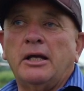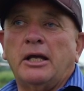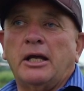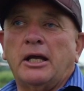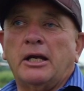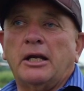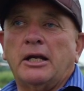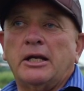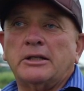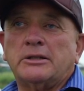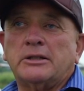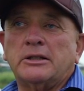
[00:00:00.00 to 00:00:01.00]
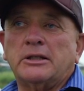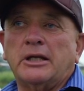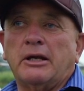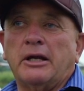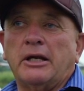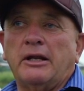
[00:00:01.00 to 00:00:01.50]
and
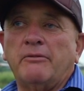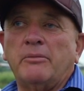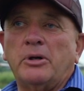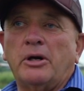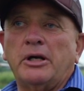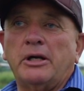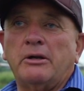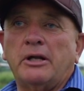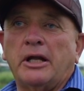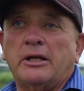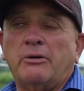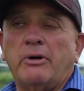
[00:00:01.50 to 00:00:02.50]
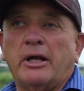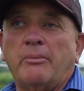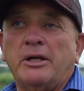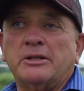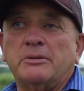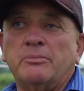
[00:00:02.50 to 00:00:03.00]
and give them an idea, and they could
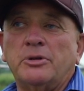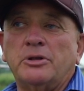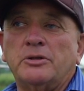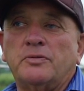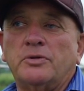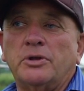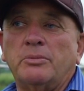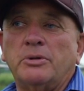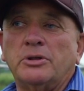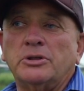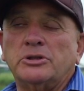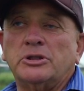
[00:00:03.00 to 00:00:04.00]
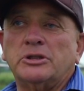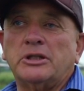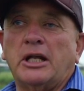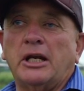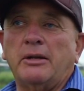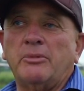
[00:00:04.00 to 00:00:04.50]
recommend some birds for you, because there's
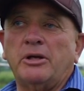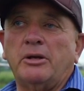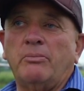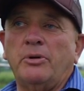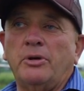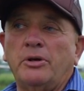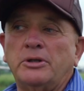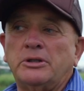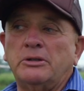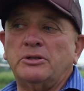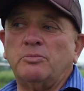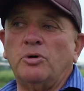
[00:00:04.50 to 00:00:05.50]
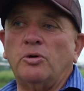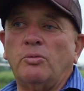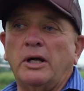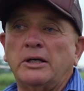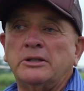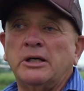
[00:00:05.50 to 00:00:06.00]
unlimited birds, small
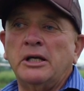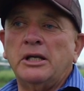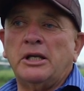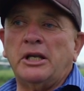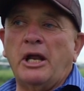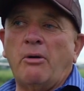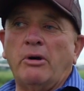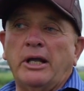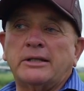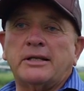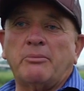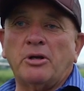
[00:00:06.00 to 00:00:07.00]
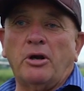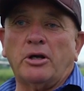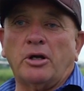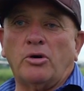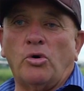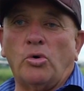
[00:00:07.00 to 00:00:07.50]
ones. You don't want to get something like
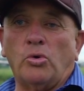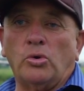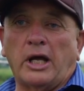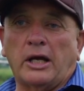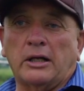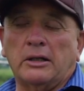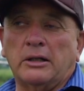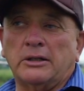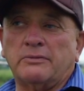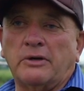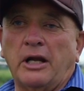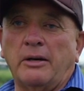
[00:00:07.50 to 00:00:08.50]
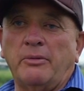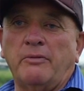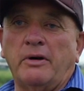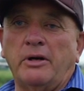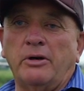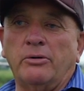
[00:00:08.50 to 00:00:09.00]
a call duck that's going to be
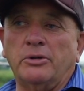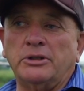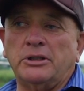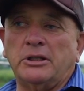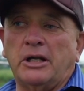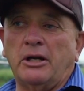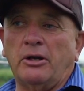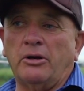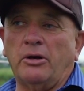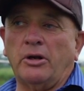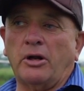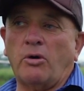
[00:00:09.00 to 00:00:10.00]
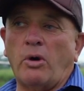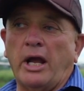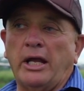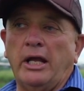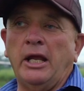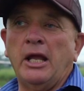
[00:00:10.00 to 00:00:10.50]
very noisy. They load a lot of
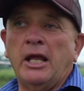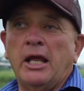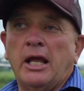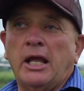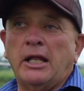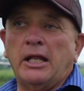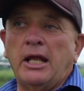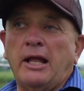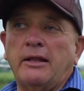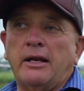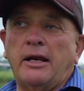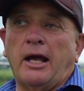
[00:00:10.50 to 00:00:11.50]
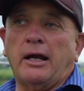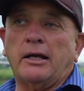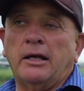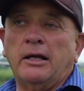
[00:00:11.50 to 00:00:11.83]
quacking. And the other duck,